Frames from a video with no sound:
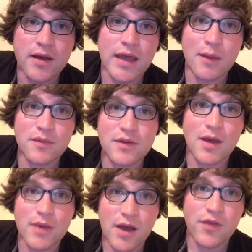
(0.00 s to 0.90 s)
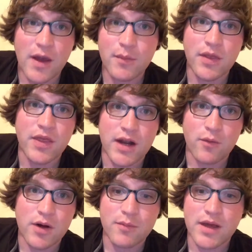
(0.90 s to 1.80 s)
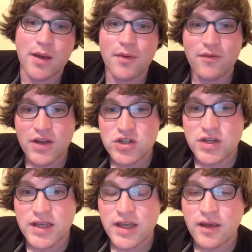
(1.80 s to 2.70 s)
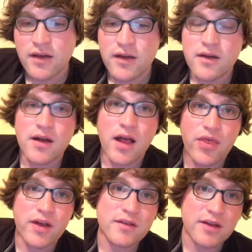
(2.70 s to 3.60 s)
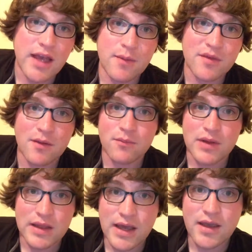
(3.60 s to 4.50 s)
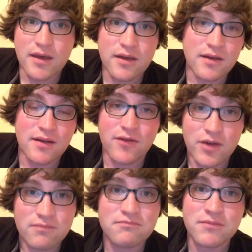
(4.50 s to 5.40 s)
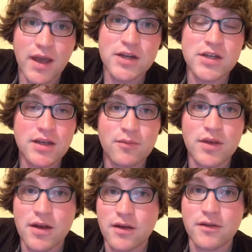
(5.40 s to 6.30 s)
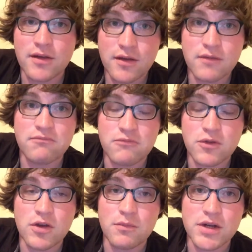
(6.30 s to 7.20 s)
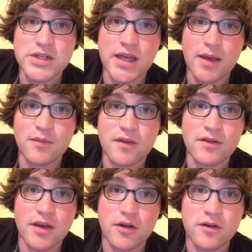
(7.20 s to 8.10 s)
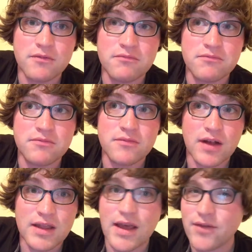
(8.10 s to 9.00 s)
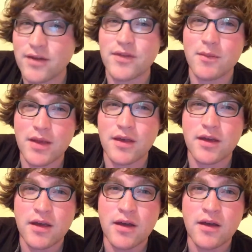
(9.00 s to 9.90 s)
games coming out that month that I want to pick up eventually. Thoughts on games I'm playing, because I've actually completed a good bunch of games this year. 11 of them, I think,